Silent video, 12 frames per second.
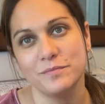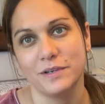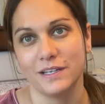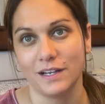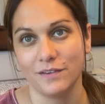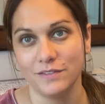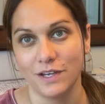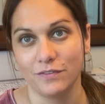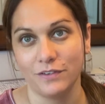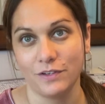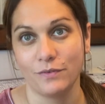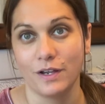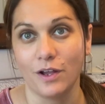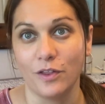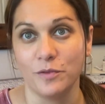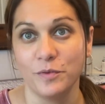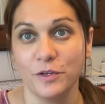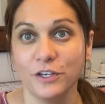but I've definitely read all
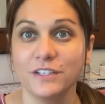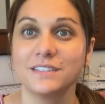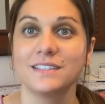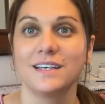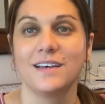the books.